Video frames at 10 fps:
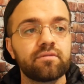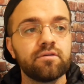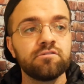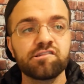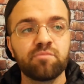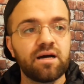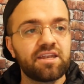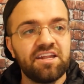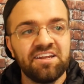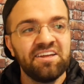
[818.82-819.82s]

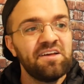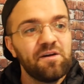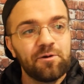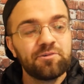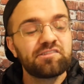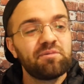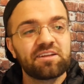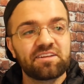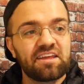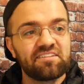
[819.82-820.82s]
Usman
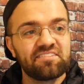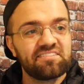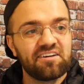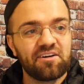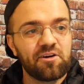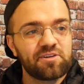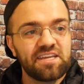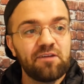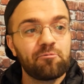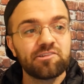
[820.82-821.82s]
and
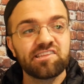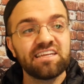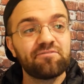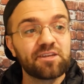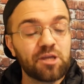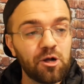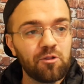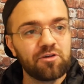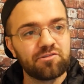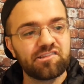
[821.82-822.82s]
RDA wasn't even
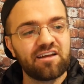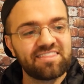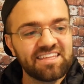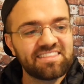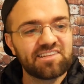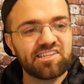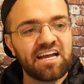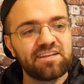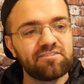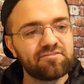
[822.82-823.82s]
close. I think that's
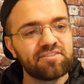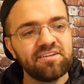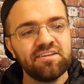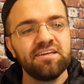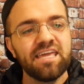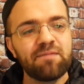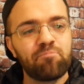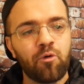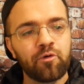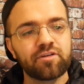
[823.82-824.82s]
kind of
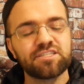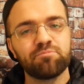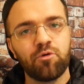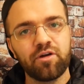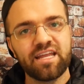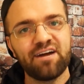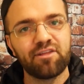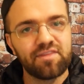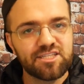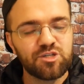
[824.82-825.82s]
important to point out.
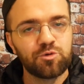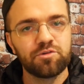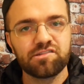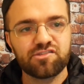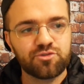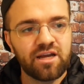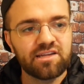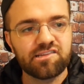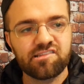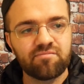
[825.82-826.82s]
And the total
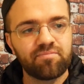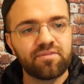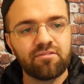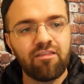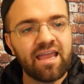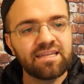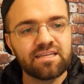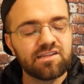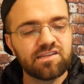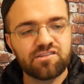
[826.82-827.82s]
strikes
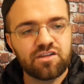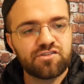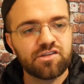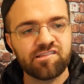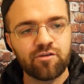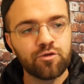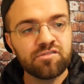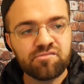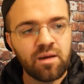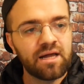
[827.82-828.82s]
landed it's just
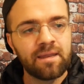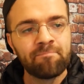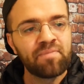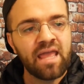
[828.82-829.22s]
Usman.